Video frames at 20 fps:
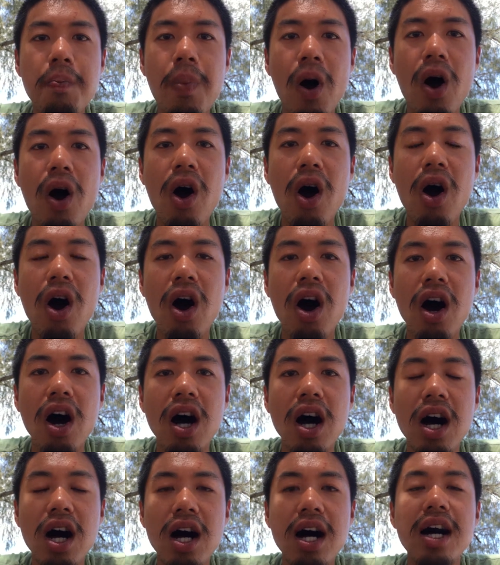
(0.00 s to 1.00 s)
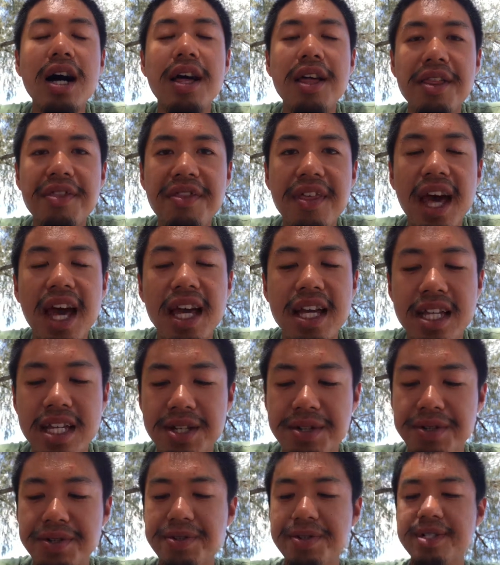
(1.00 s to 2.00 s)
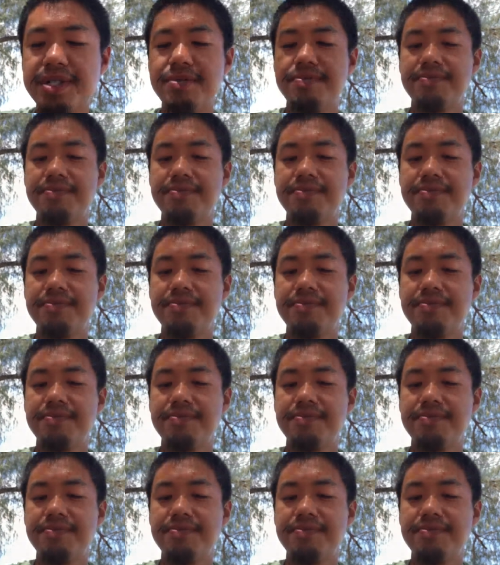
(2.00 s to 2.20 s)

paw. Thank you.